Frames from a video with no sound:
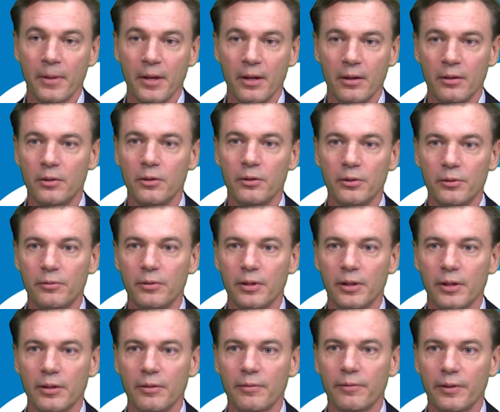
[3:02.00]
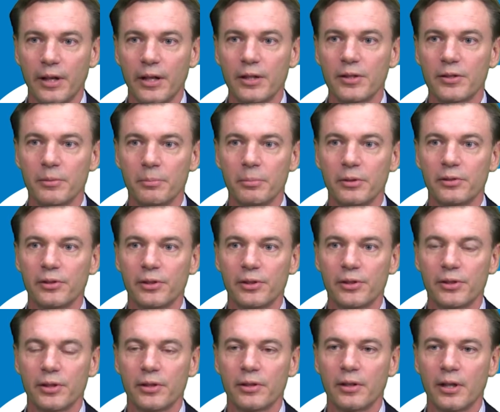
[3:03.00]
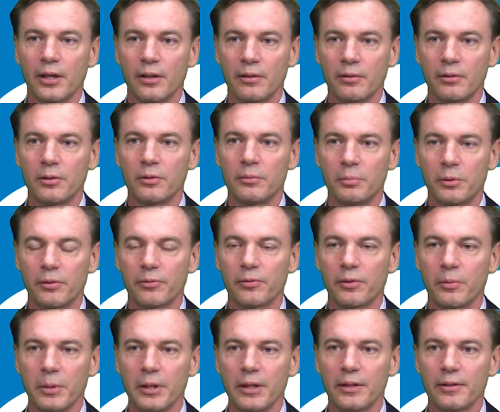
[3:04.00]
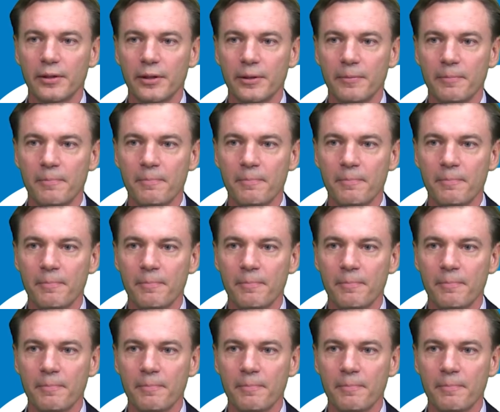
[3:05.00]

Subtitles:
a good financial position and good profitability.